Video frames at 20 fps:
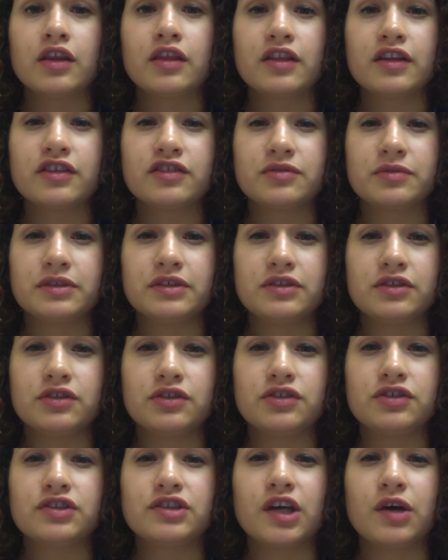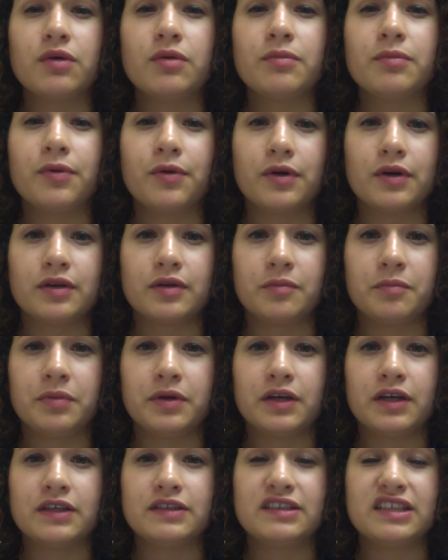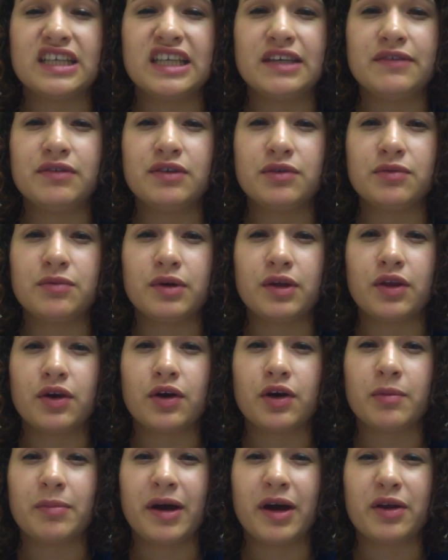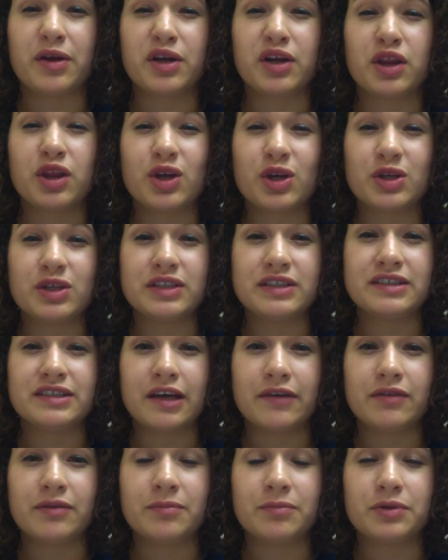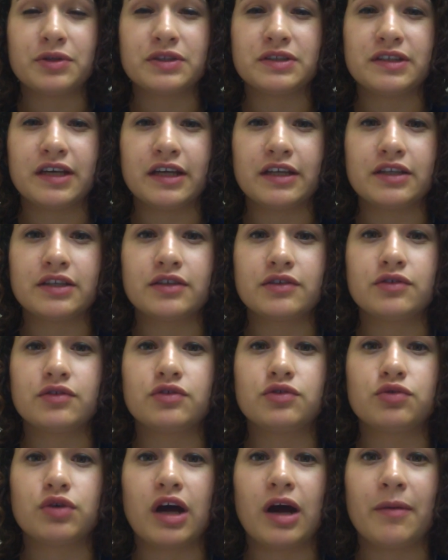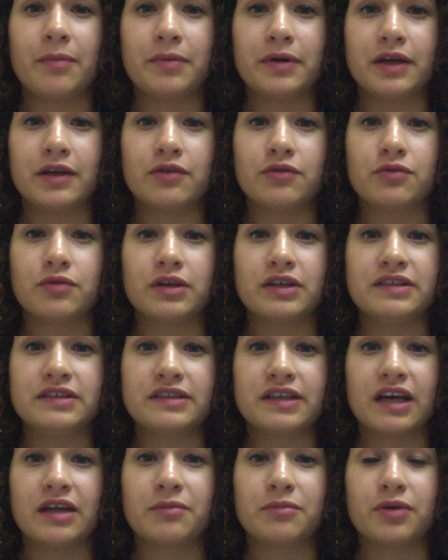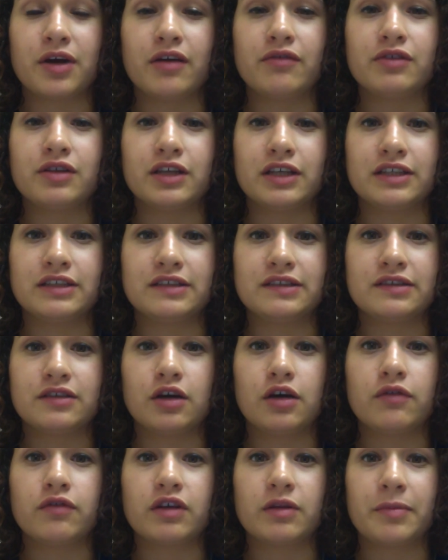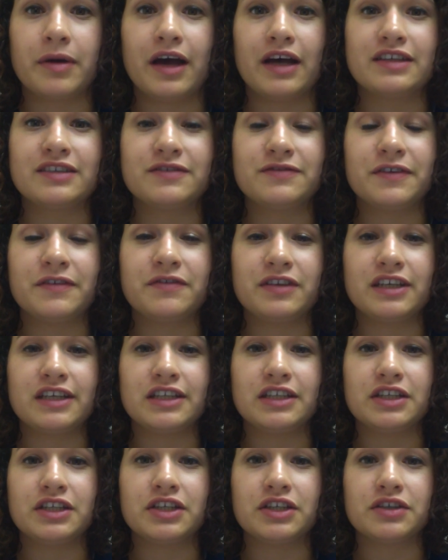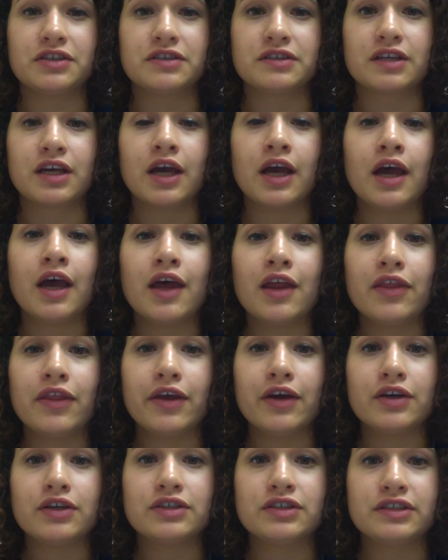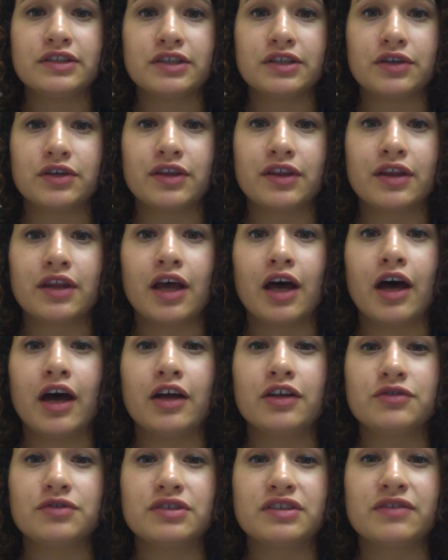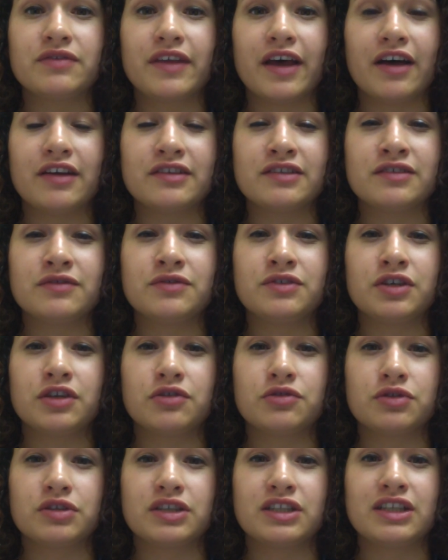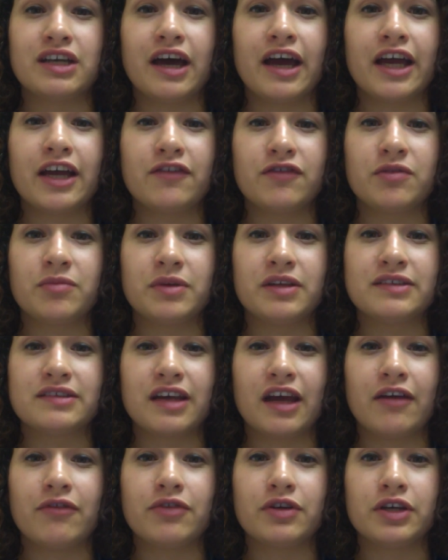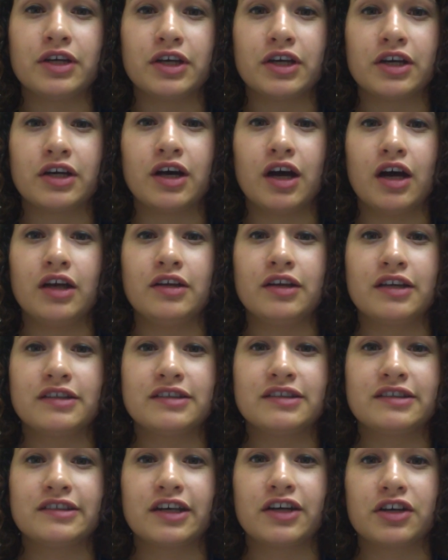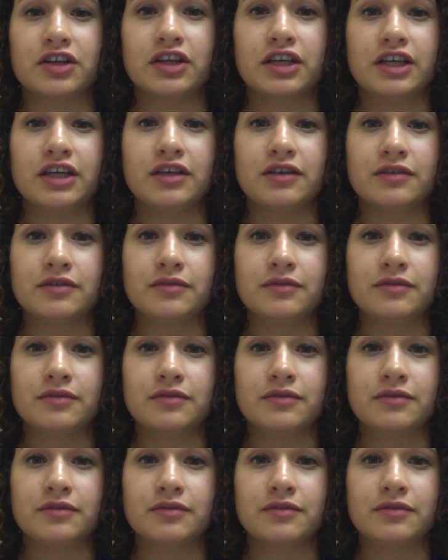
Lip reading: This research is so important because even with our about 37% drop in risk and prevalence over the past 15 years, there are still hundreds of thousands of children dying from this every year unnecessarily.